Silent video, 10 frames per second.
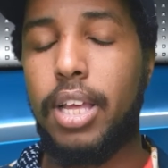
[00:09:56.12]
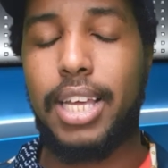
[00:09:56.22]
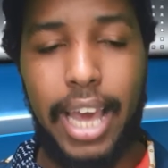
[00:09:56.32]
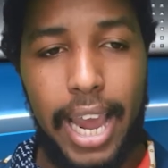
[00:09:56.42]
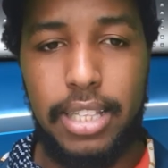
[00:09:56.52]

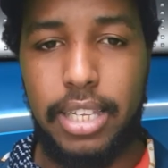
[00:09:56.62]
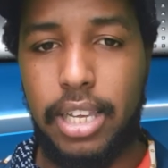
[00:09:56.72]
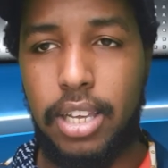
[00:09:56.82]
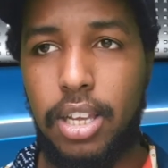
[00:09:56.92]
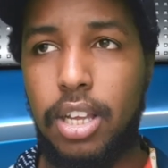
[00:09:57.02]

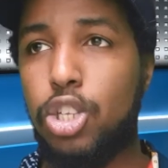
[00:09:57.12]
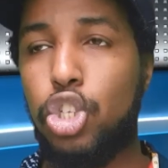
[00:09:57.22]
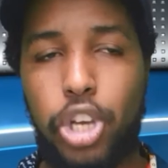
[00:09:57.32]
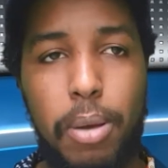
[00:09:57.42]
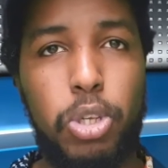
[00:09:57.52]
KD,
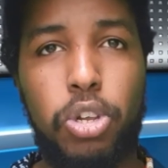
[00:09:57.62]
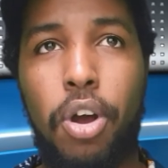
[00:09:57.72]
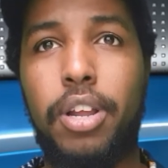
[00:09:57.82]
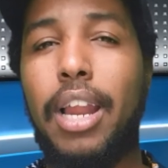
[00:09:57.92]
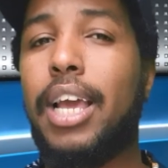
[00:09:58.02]
James
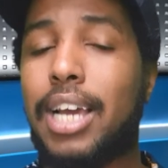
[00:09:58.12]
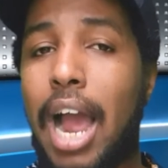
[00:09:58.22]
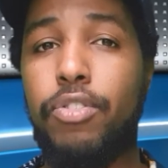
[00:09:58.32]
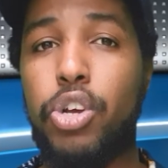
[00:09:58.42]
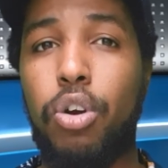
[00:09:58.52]
Harden, and
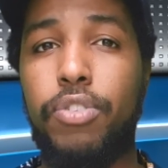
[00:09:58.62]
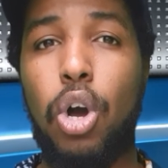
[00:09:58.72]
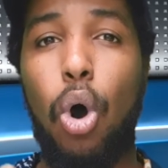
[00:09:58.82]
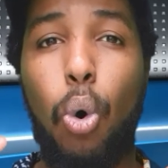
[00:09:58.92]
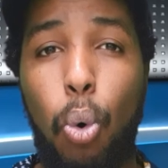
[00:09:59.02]
Kyrie Irving
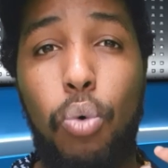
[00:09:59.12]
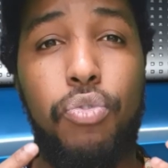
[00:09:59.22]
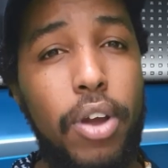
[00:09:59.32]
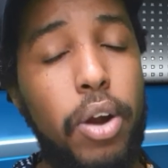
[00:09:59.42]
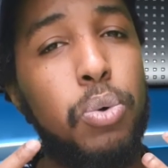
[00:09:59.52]
are all
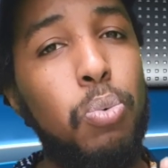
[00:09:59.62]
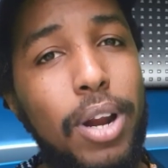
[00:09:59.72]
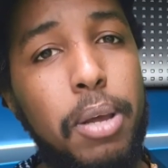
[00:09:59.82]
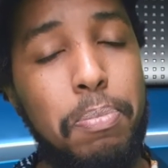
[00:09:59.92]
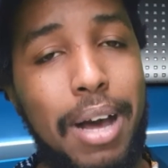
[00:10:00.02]
very
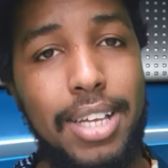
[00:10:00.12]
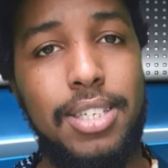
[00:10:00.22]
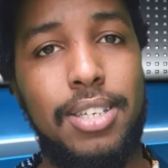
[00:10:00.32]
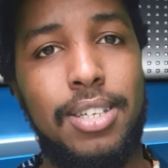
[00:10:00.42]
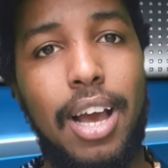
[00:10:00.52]
willing
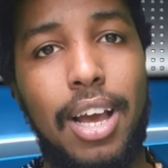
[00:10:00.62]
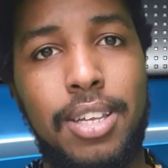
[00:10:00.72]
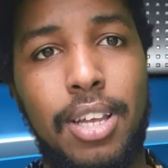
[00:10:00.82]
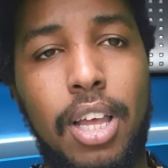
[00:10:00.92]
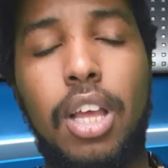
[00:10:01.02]
passers, guys.
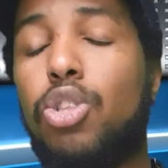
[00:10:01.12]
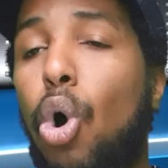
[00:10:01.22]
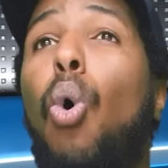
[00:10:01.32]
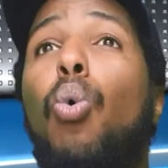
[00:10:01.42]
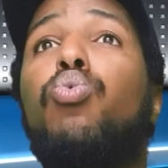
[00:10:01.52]
They're
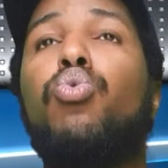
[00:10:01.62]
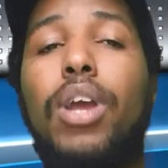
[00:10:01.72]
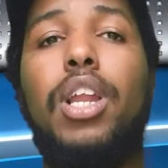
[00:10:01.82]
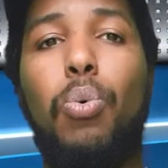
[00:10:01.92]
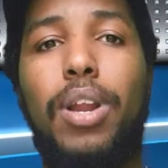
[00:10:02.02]
all
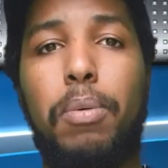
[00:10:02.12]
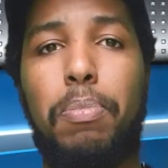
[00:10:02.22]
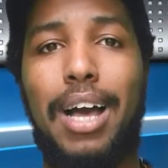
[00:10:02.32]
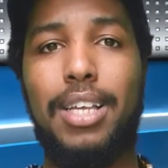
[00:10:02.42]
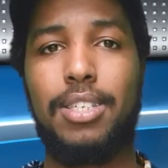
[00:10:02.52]
really willing
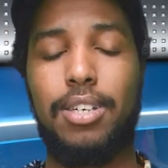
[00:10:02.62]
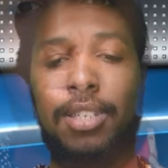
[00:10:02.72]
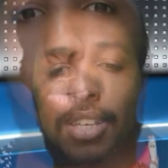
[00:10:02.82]
passers.